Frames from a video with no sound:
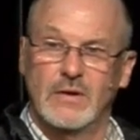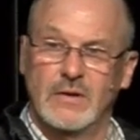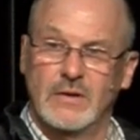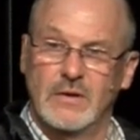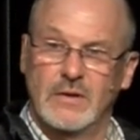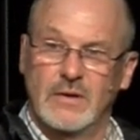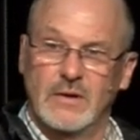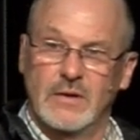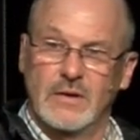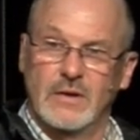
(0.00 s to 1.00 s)
I'm here.
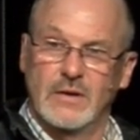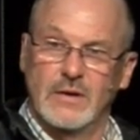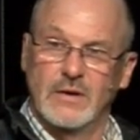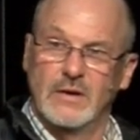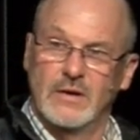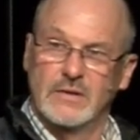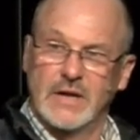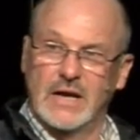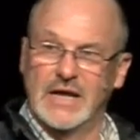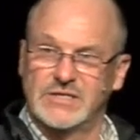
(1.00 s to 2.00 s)

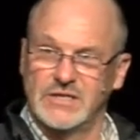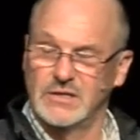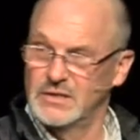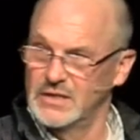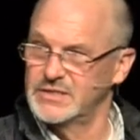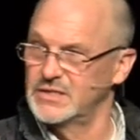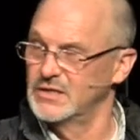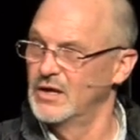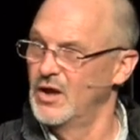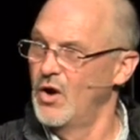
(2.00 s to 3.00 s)
Now listen, listen.
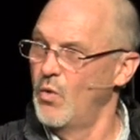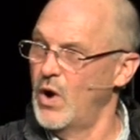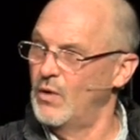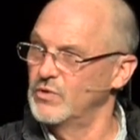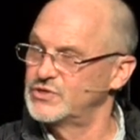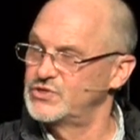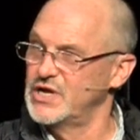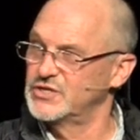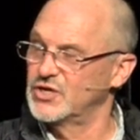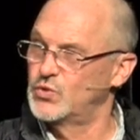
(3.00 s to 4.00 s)
What was
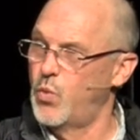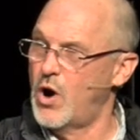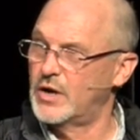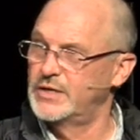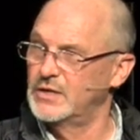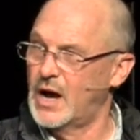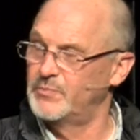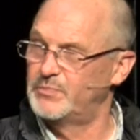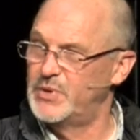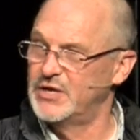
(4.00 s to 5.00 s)
Jesus walking, I
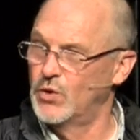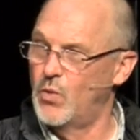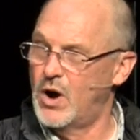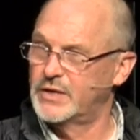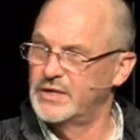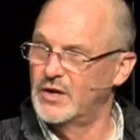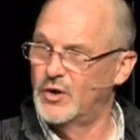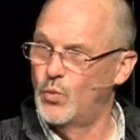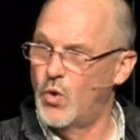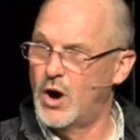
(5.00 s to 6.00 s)
mean Peter walking
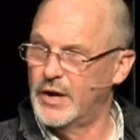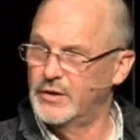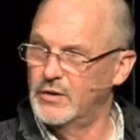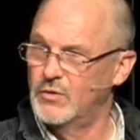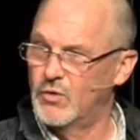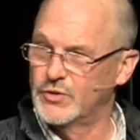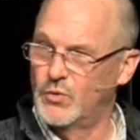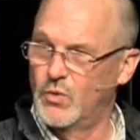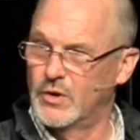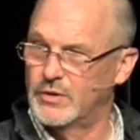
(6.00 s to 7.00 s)
on, water or the
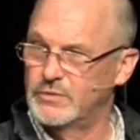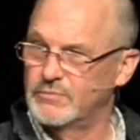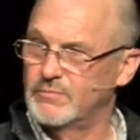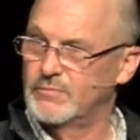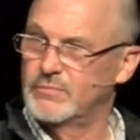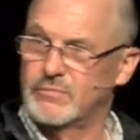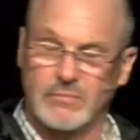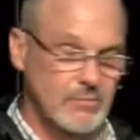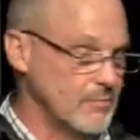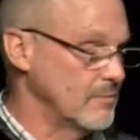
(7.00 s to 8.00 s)
Word?
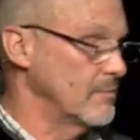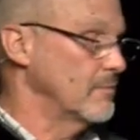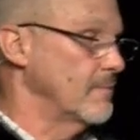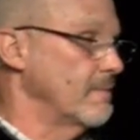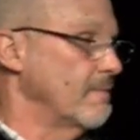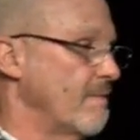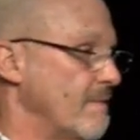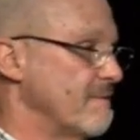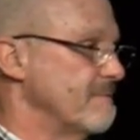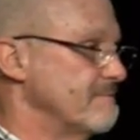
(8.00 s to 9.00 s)
I'll
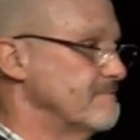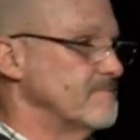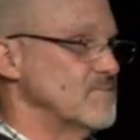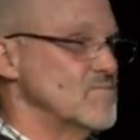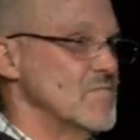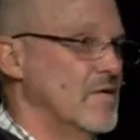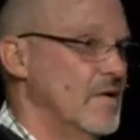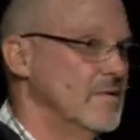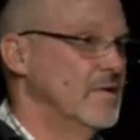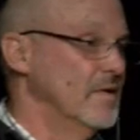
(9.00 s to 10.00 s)
tell you the truth.
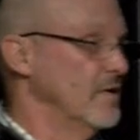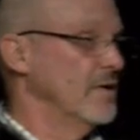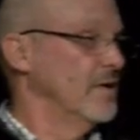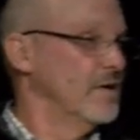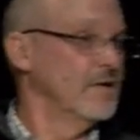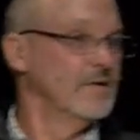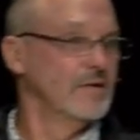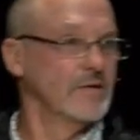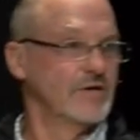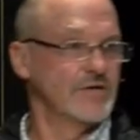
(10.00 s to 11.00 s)
Beautiful.
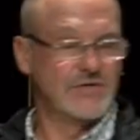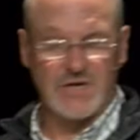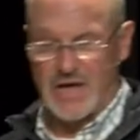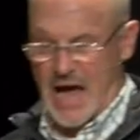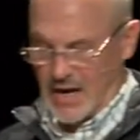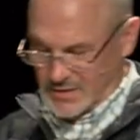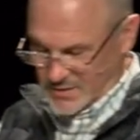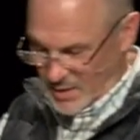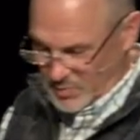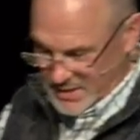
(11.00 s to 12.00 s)
Good to see you, Alex.
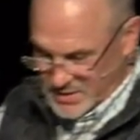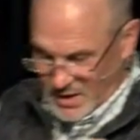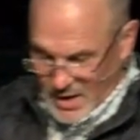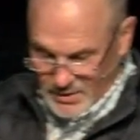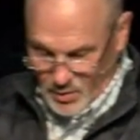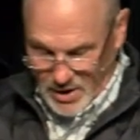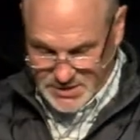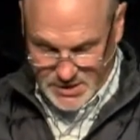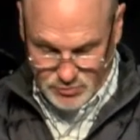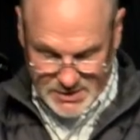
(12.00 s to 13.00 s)
God bless you. Now
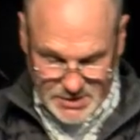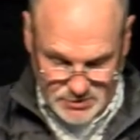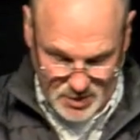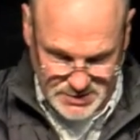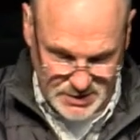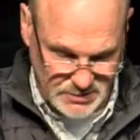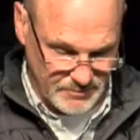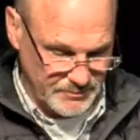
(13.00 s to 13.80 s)
watch this, watch this, watch this.